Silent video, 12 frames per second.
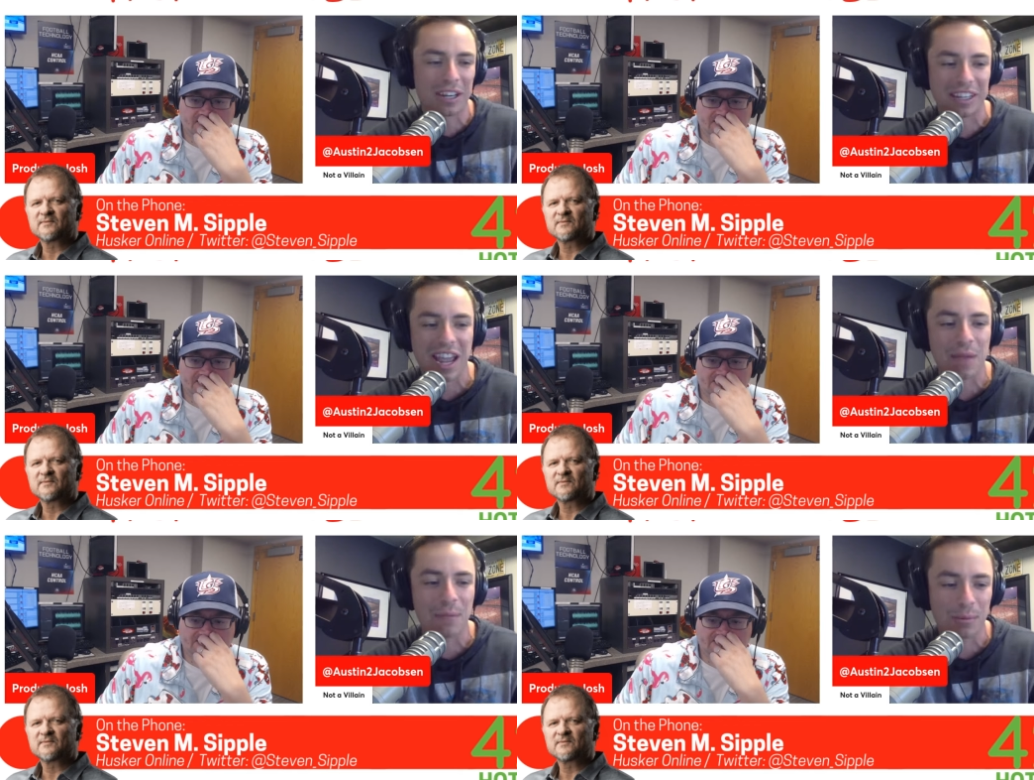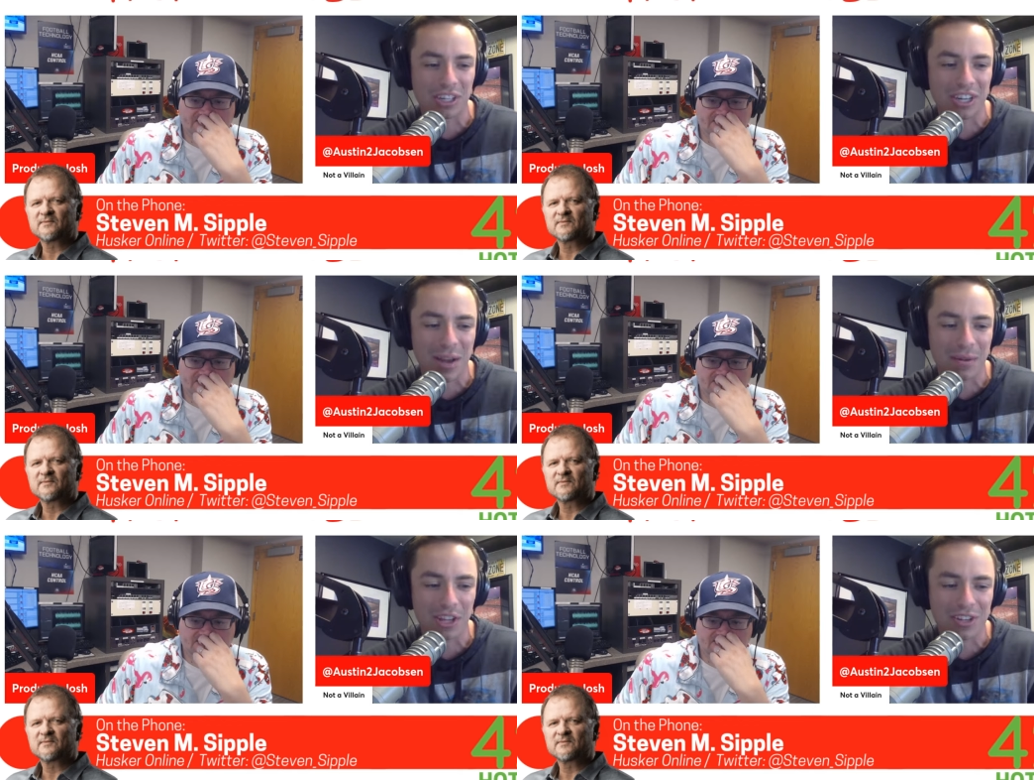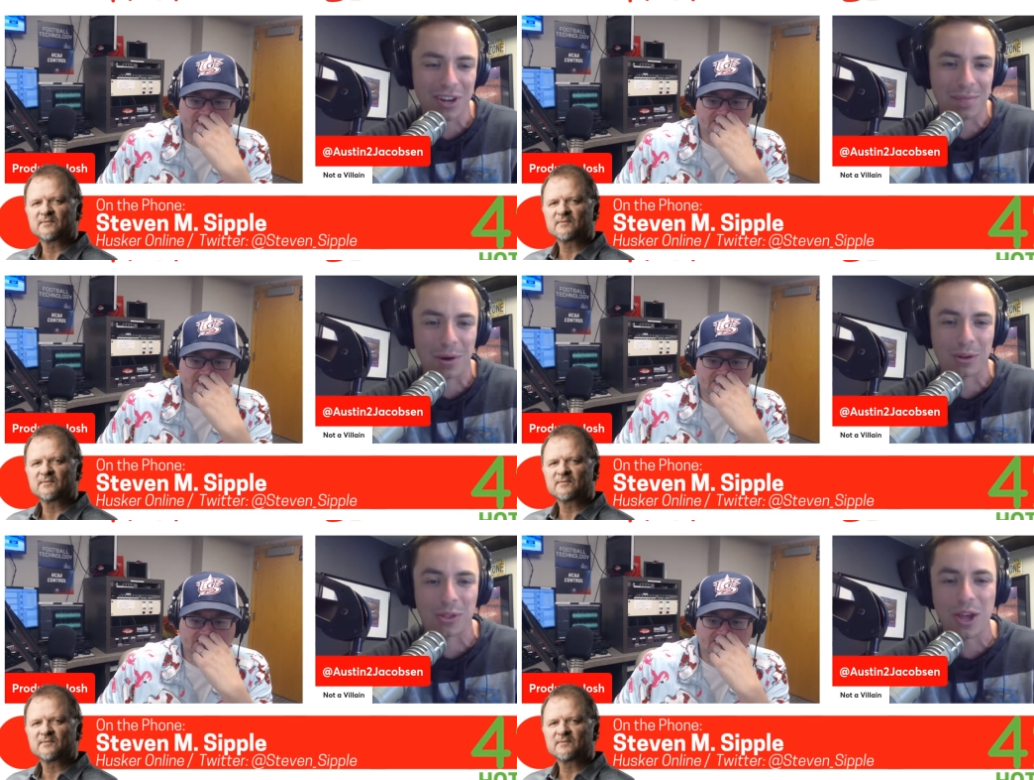Speaker 1: came up today with EJ
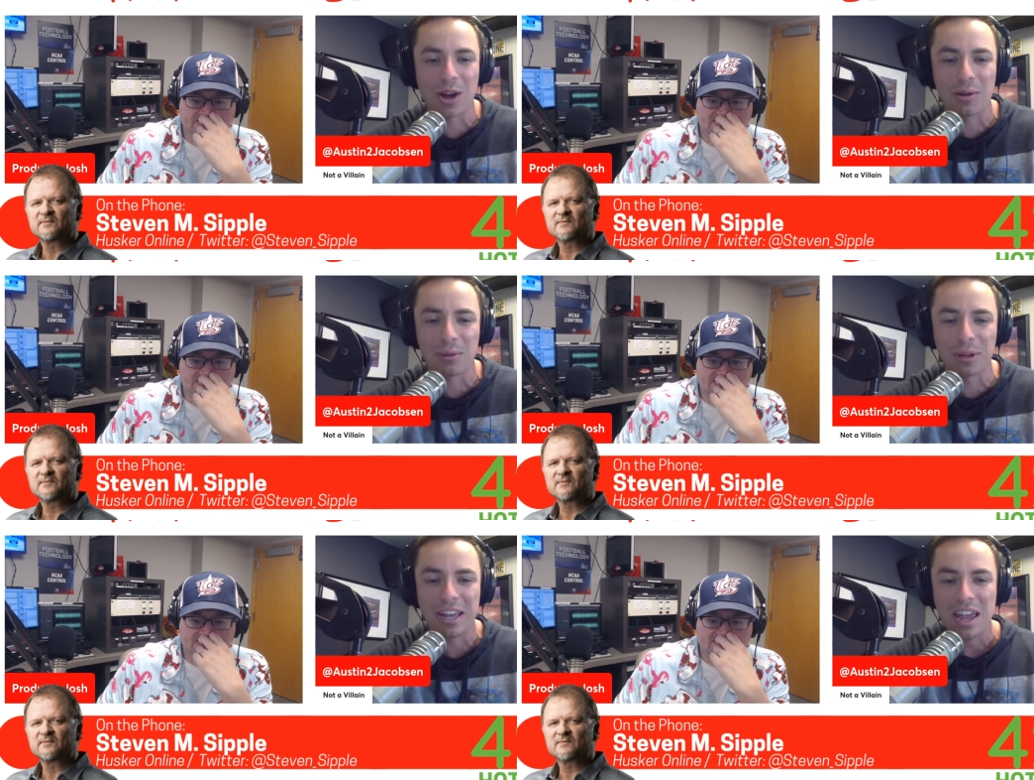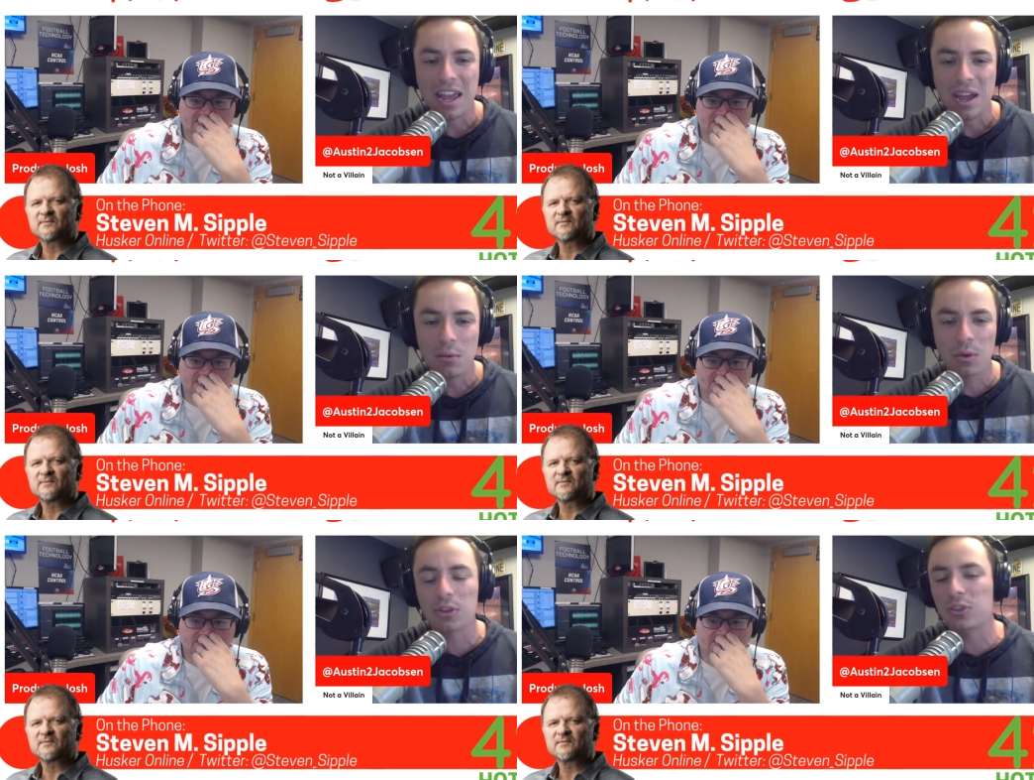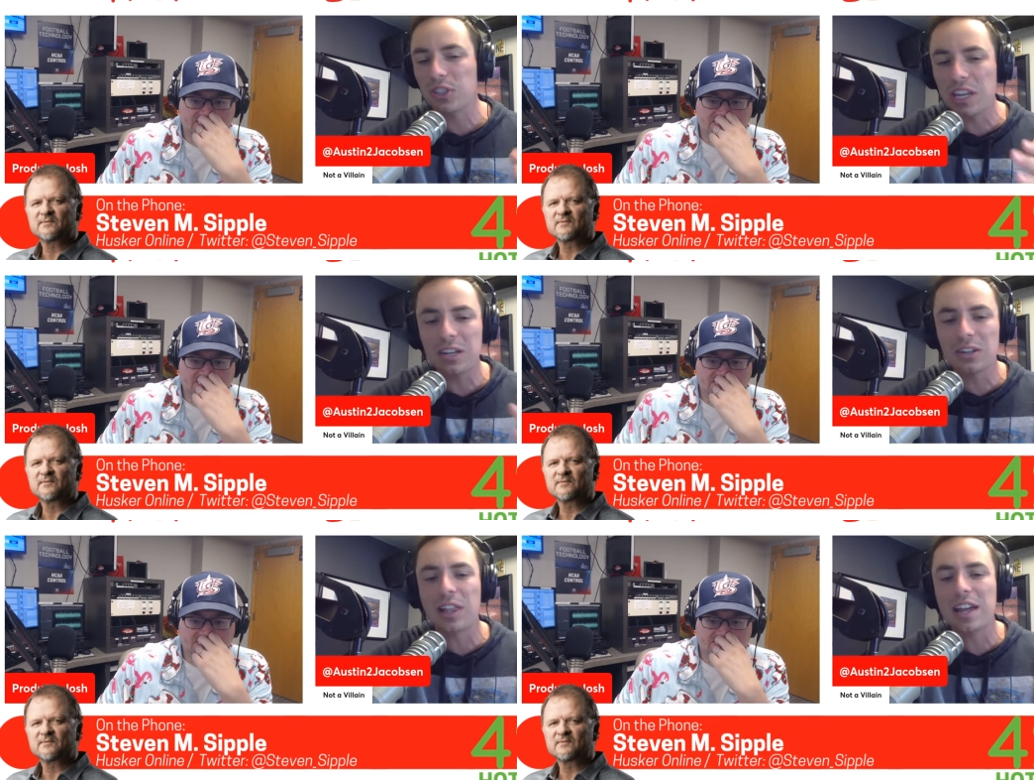Barthel, but with a senior
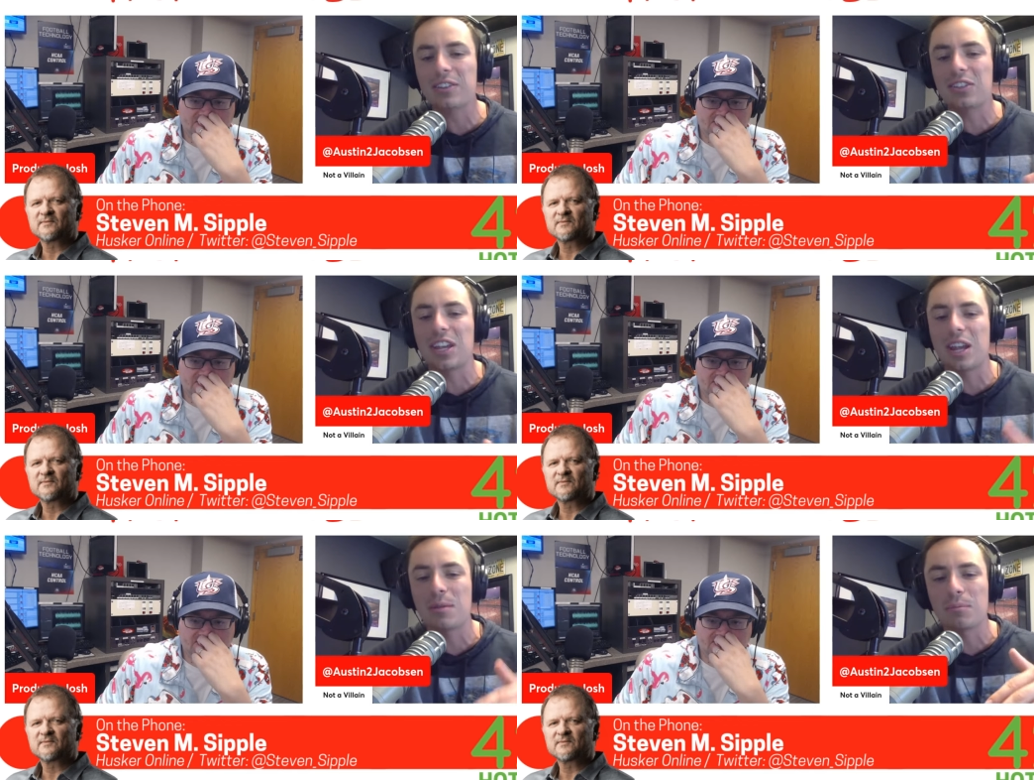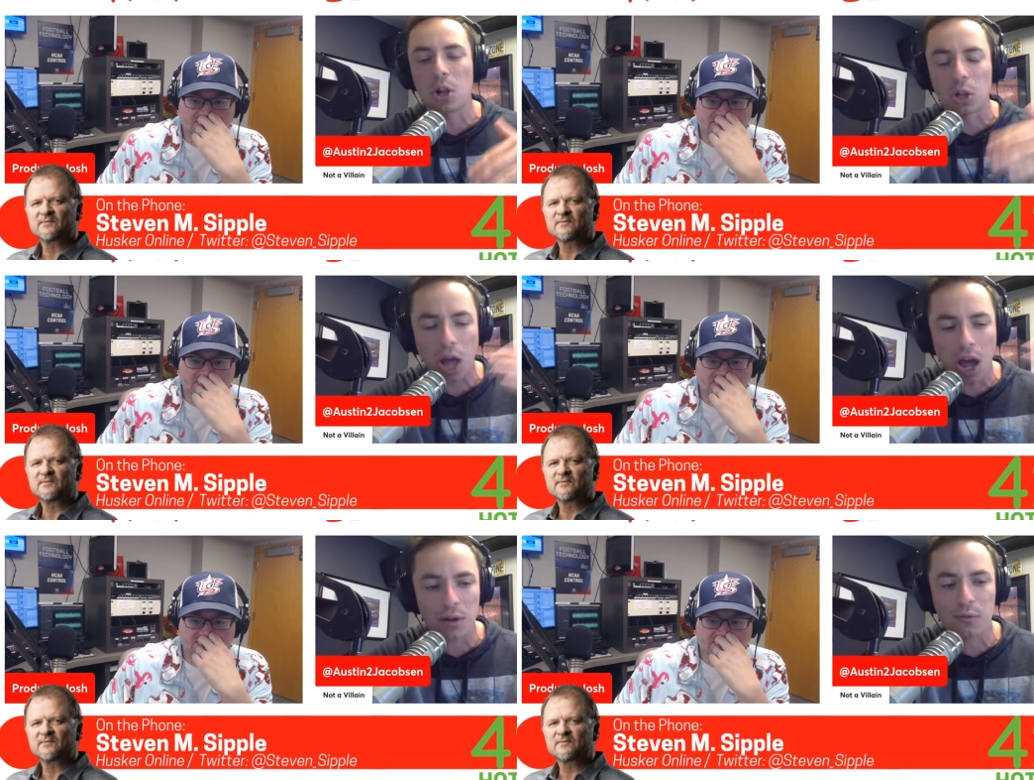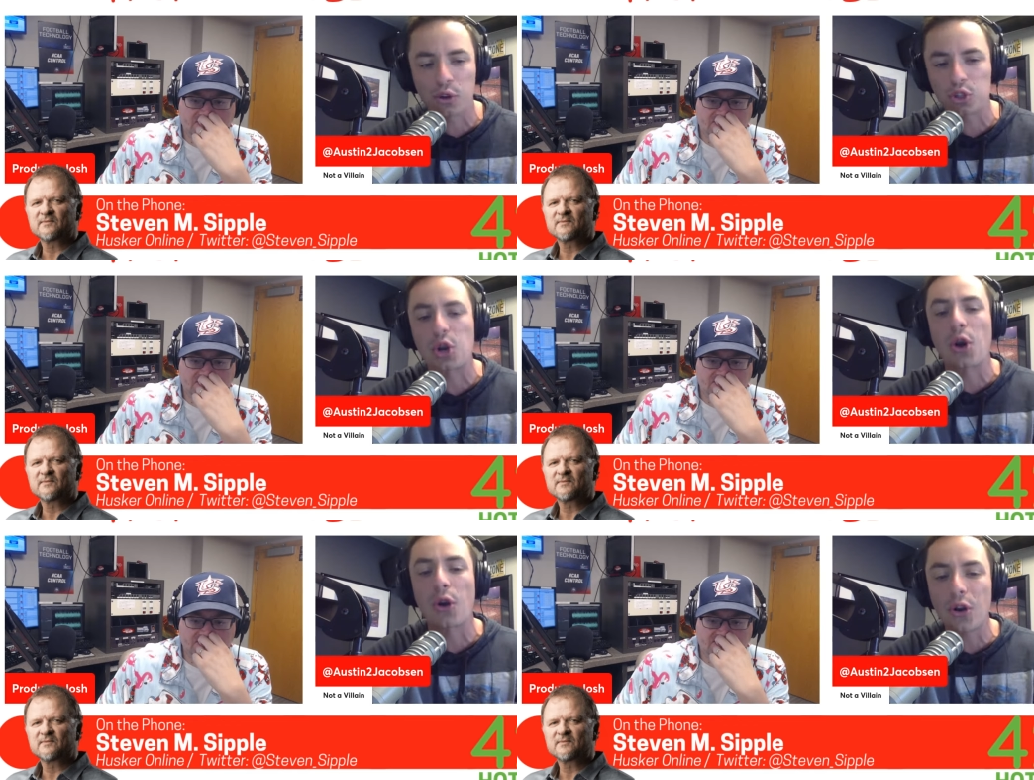led team, a lot of
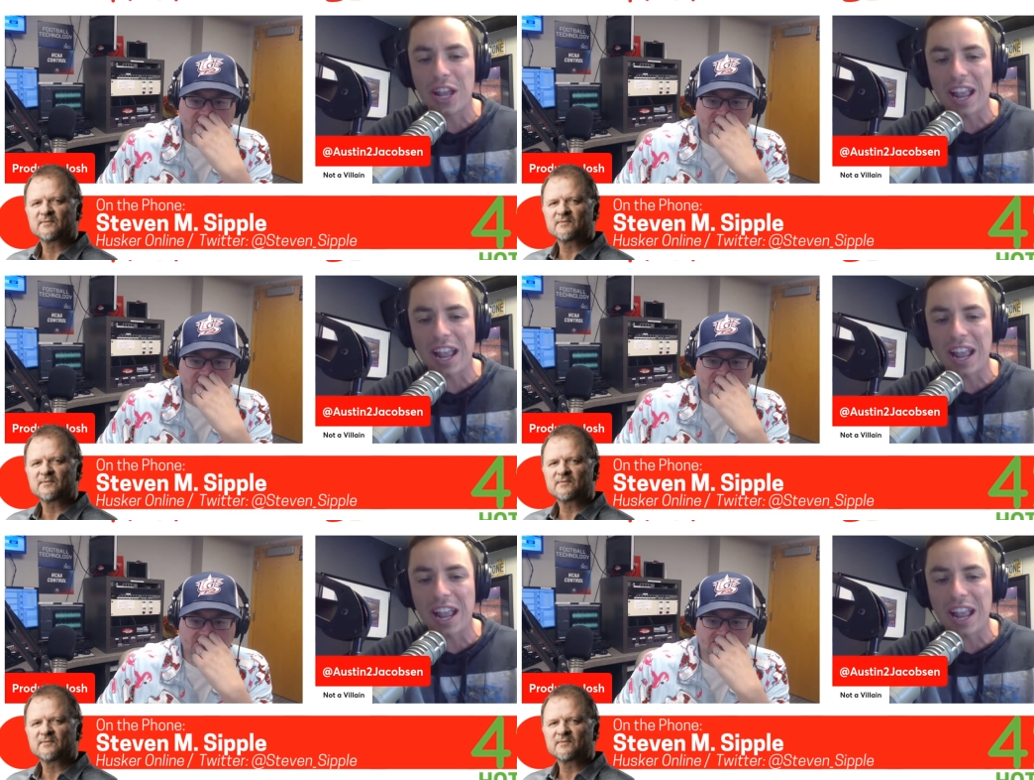returning